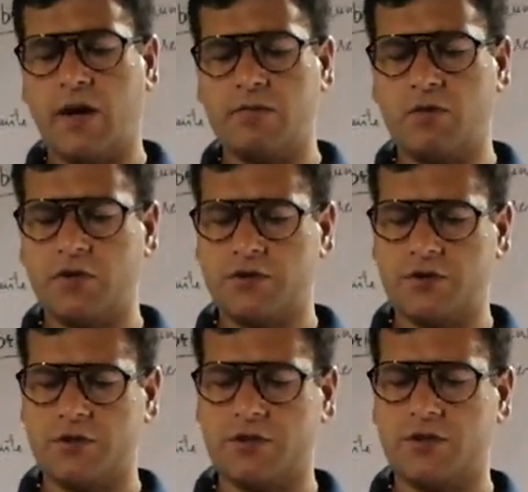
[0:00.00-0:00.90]
got
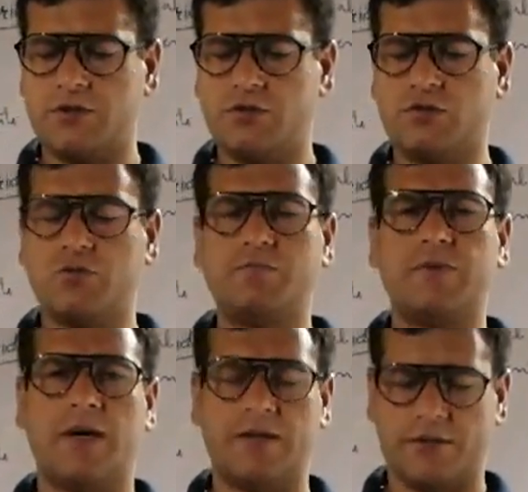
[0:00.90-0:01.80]
two
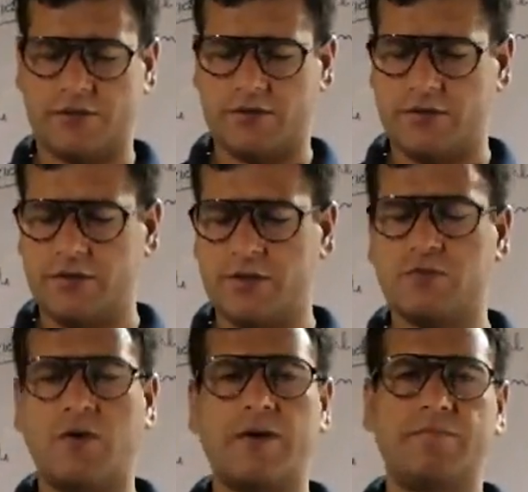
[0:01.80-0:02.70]
plants. This
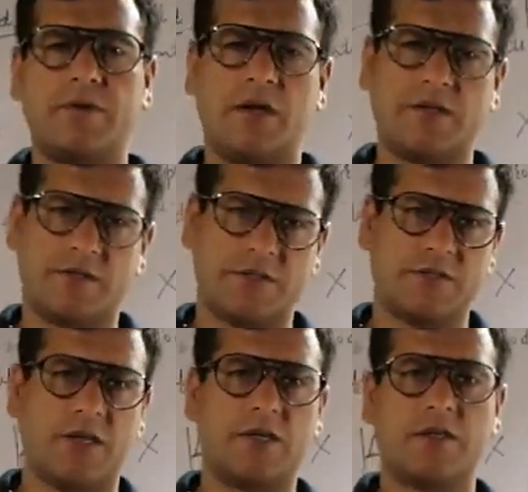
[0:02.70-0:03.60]
is one plant, this
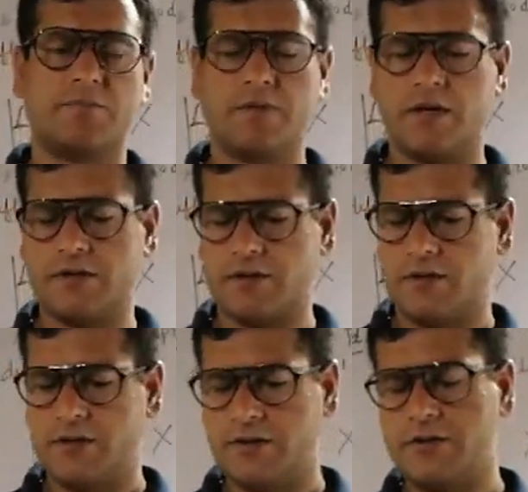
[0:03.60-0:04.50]
is another plant.
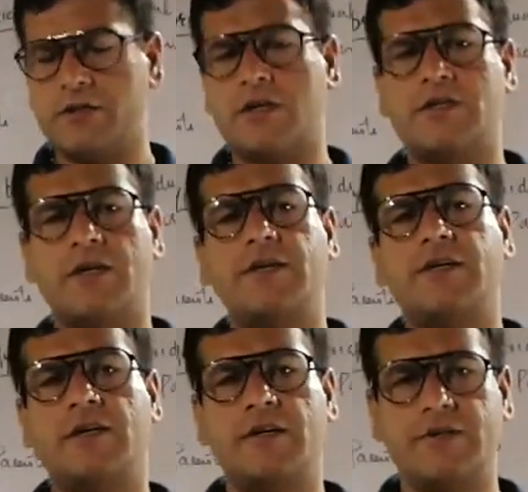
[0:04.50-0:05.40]
These are
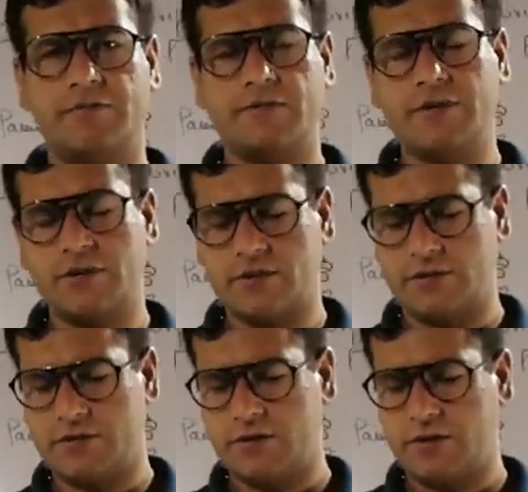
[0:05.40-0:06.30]
genetically different.
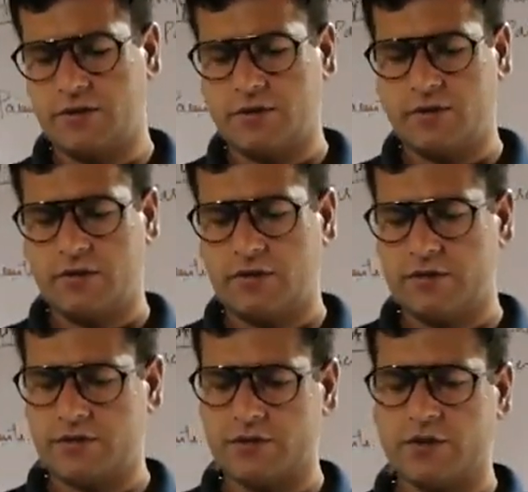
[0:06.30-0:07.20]

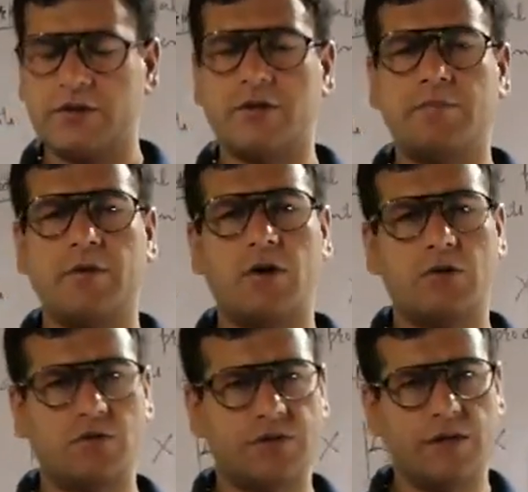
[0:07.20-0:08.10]
They
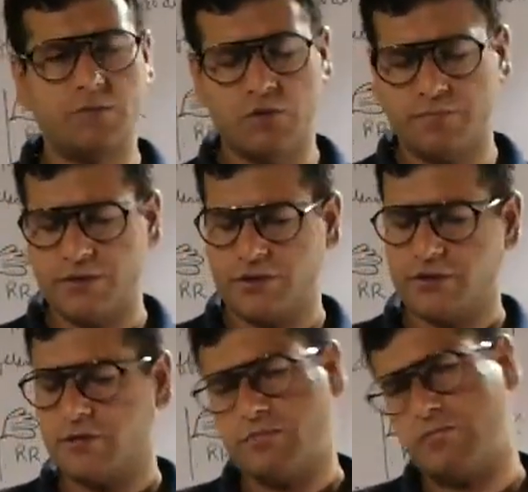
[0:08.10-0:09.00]
belong to same
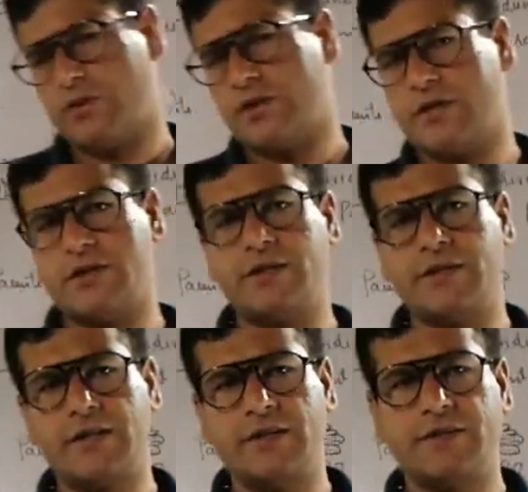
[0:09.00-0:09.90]
species, but they are
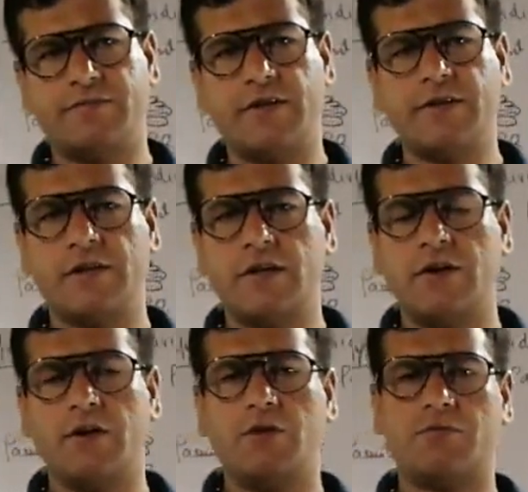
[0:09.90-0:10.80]
genetically different.
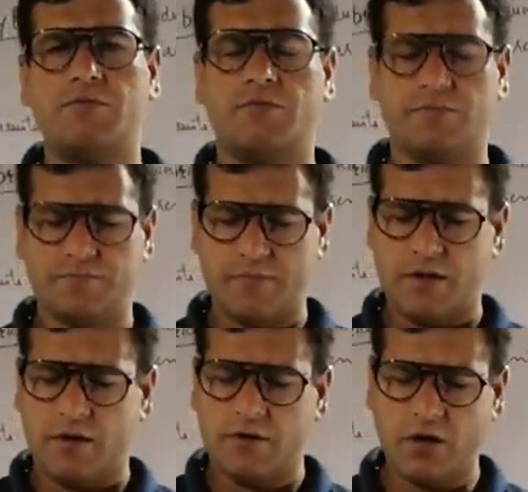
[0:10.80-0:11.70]

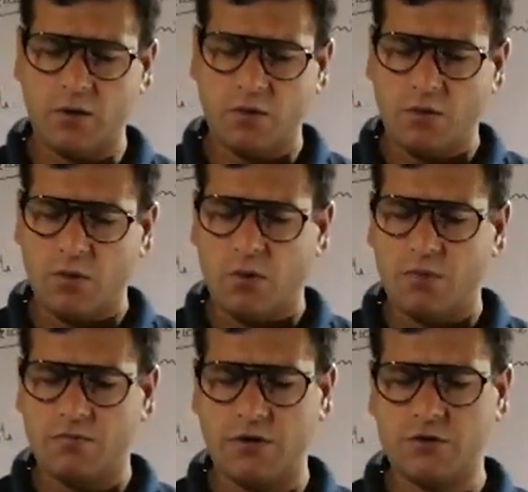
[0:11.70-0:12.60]
Now
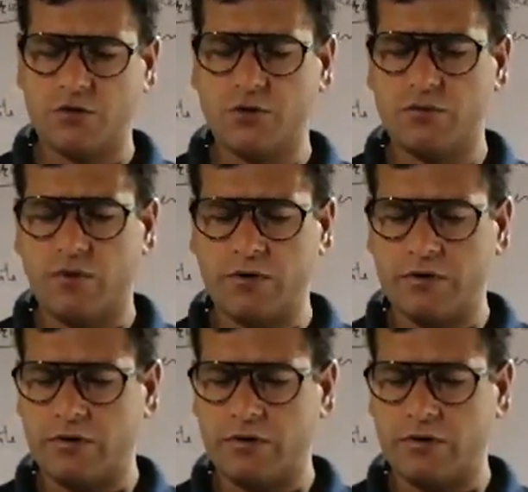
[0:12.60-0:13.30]
what do you want?